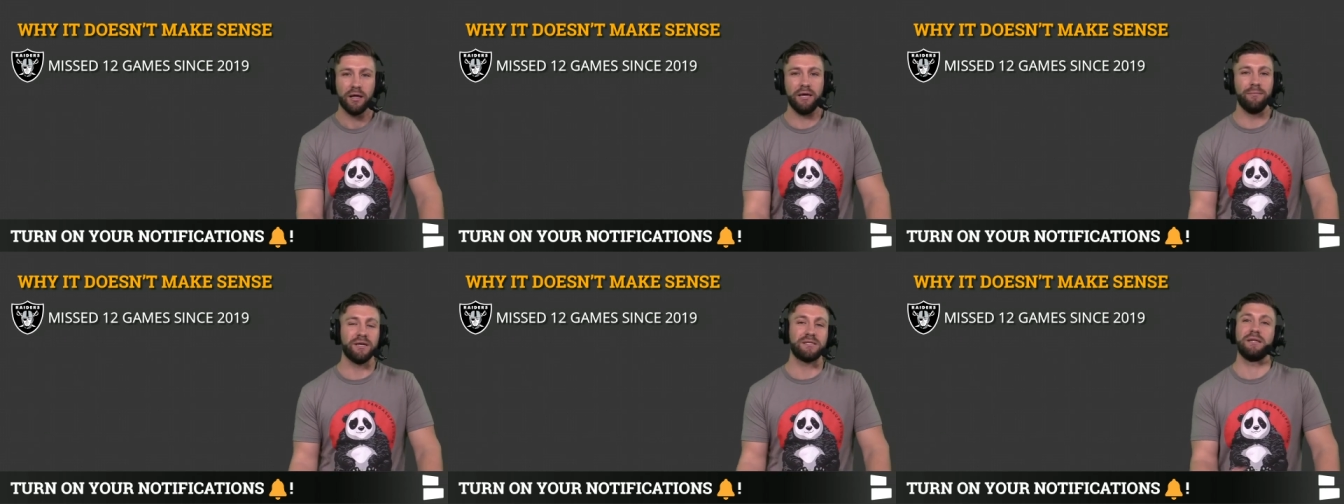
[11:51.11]
He
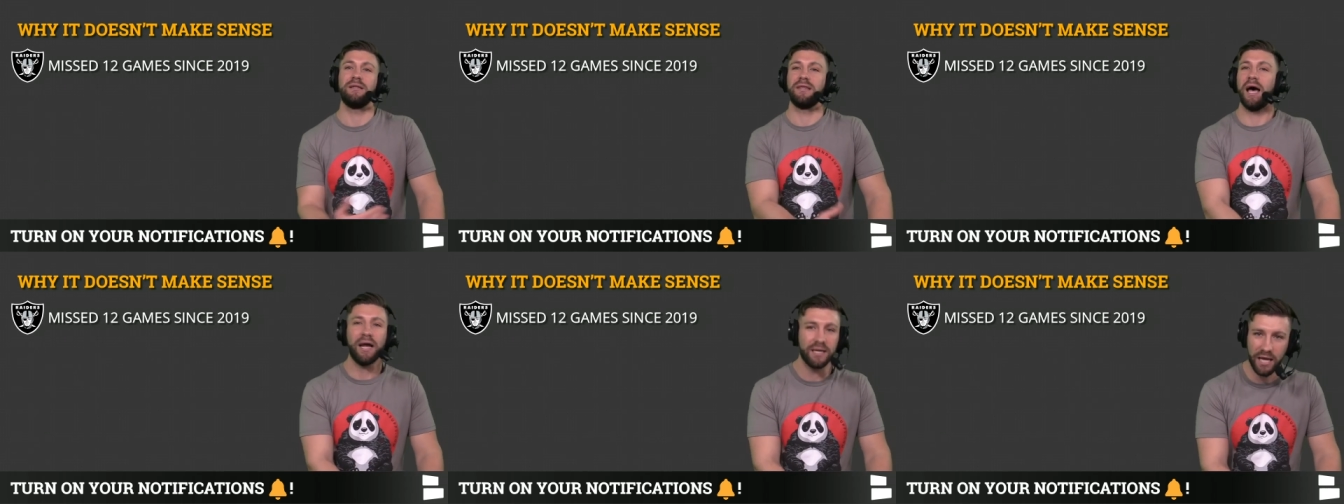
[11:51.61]
missed
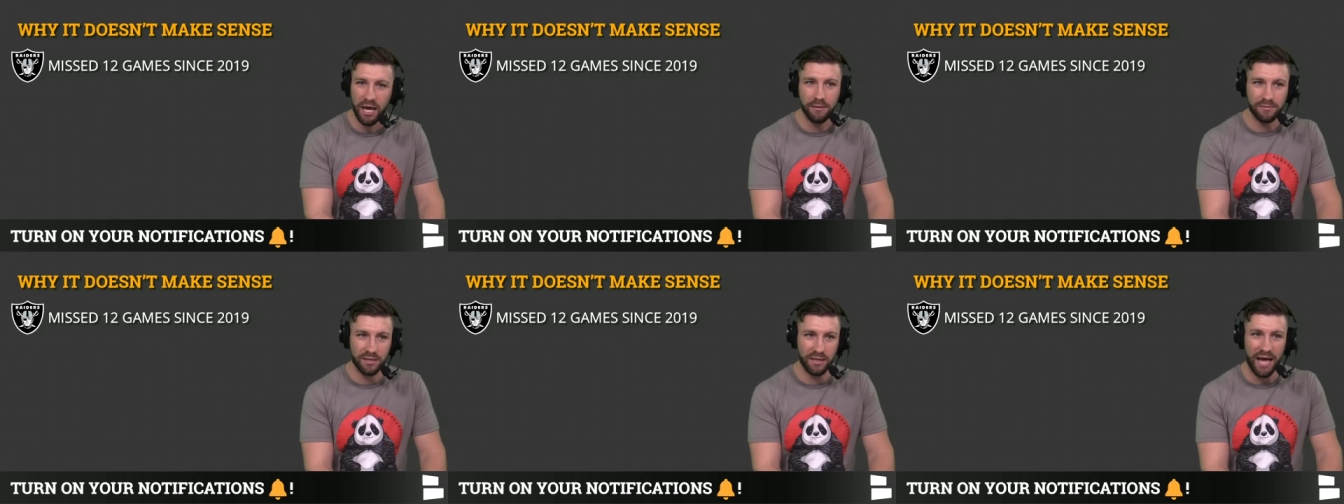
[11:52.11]
nine
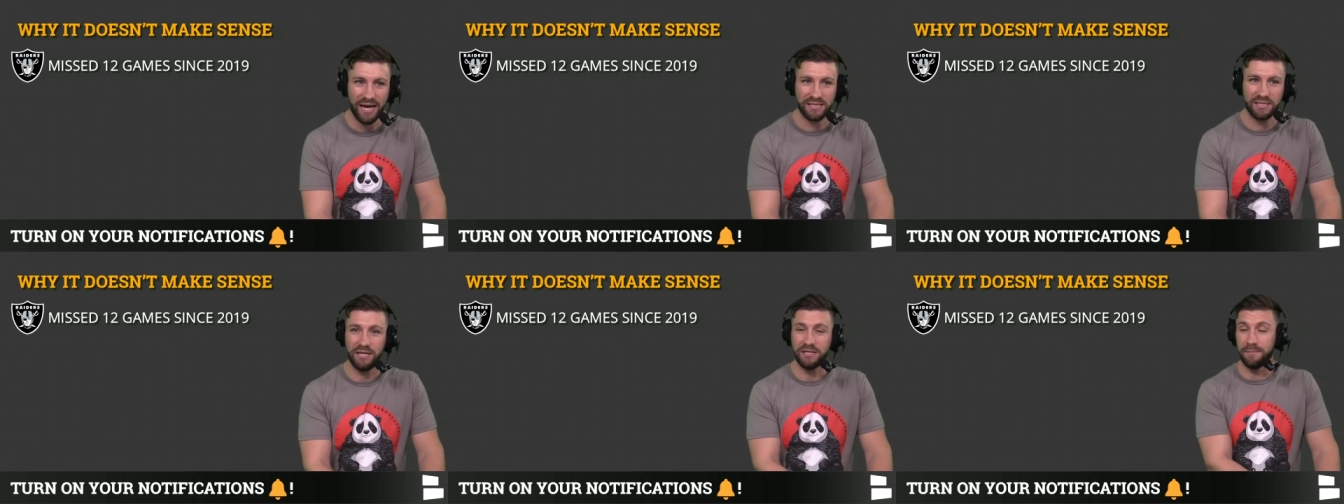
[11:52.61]
games
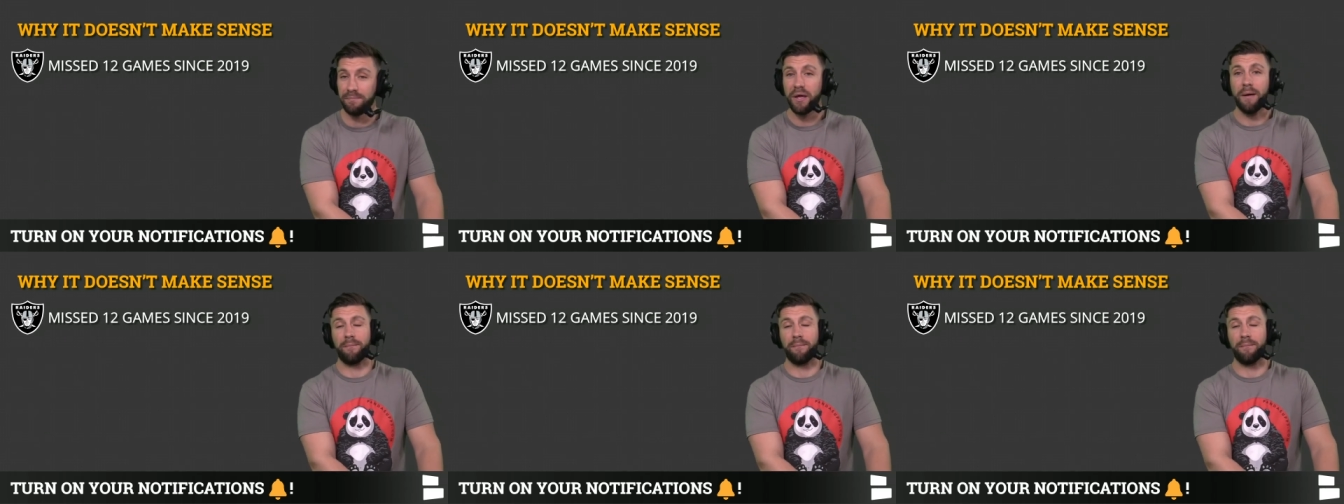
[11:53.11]
last season.